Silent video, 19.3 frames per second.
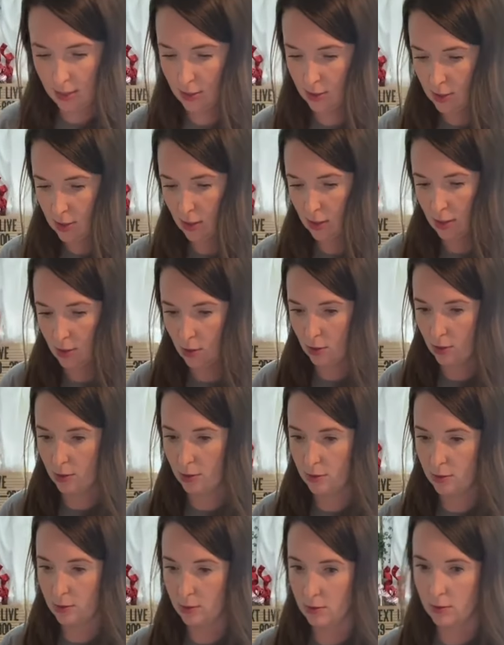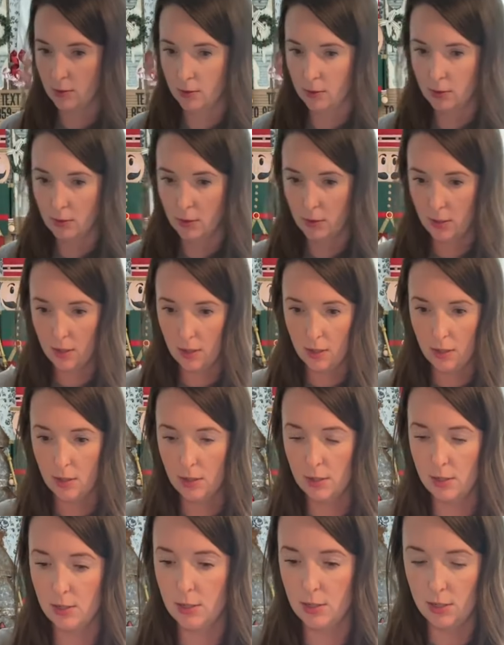Here's a little
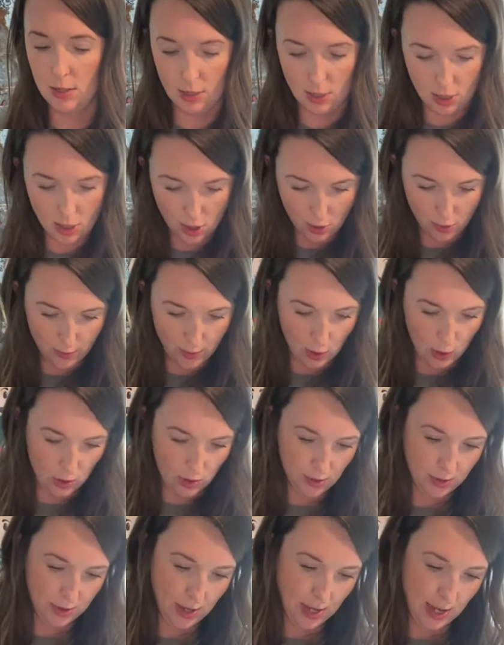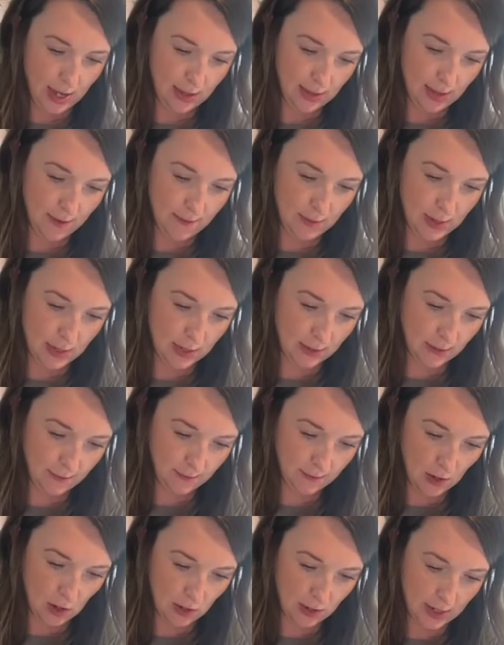snowball thing that must
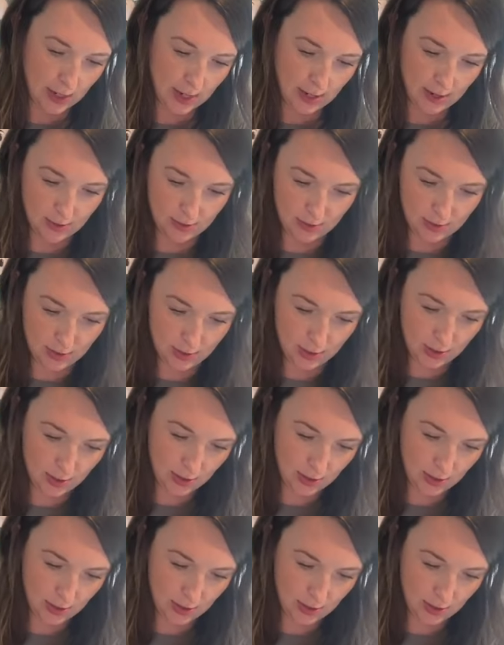have fallen out.